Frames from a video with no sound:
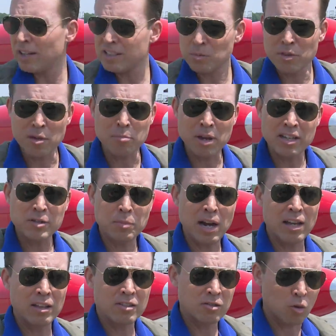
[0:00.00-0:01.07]
got some of the best
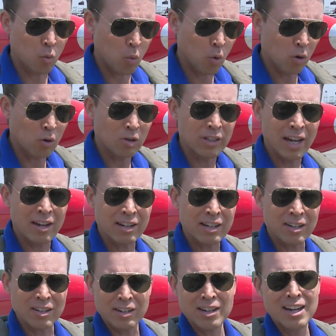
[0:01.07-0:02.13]
pilots in the world out
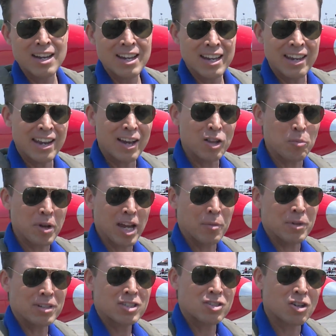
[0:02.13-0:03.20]
here in
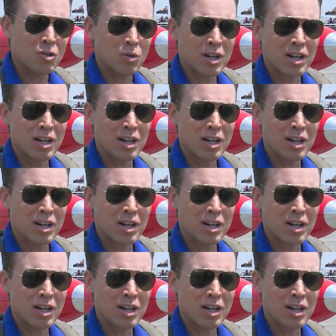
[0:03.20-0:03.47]
Alabama. I got a